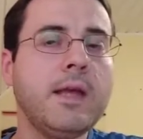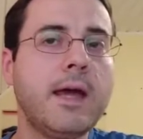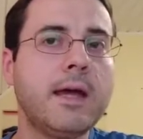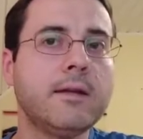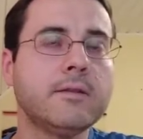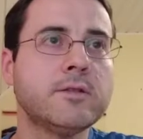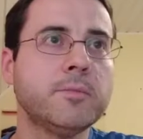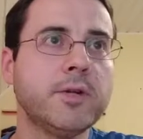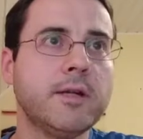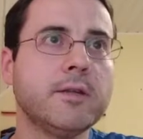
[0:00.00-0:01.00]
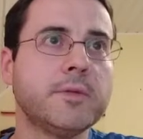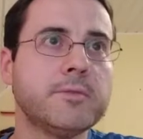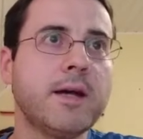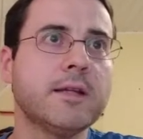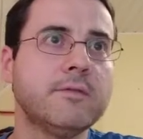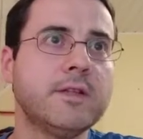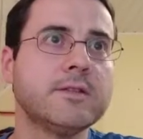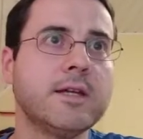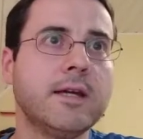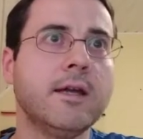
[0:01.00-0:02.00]
And to put it into perspective, they're
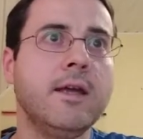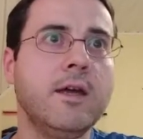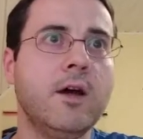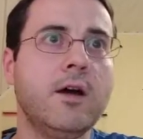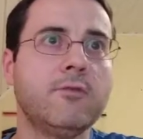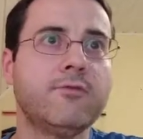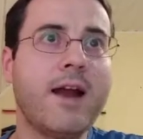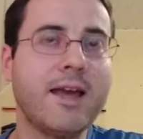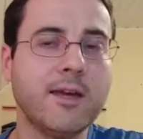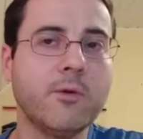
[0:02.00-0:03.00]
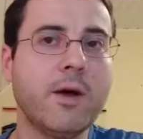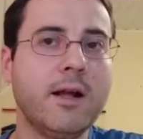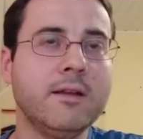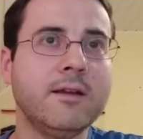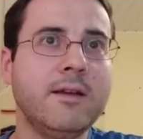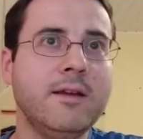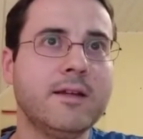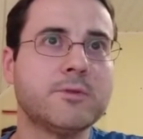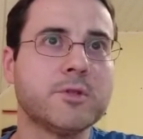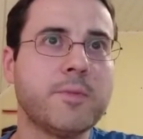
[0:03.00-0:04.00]
saying a fracking well
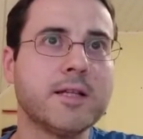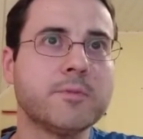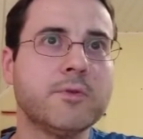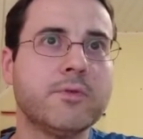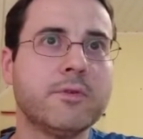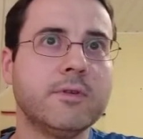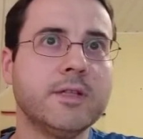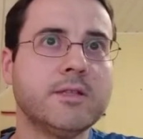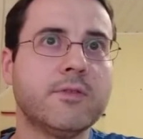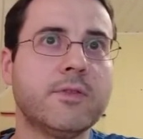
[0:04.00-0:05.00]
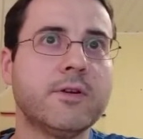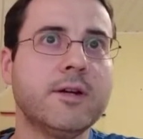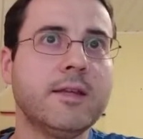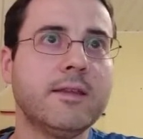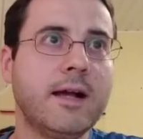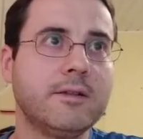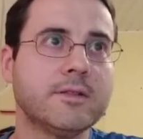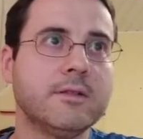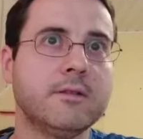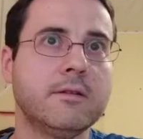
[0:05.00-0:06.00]
is responsible for the release of
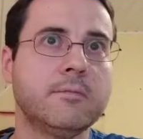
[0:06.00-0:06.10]
30,000